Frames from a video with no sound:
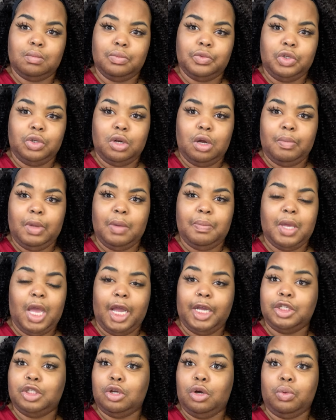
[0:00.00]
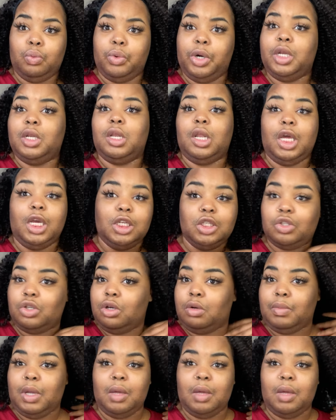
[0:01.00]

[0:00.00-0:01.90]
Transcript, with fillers: You know, maybe I don't want laser,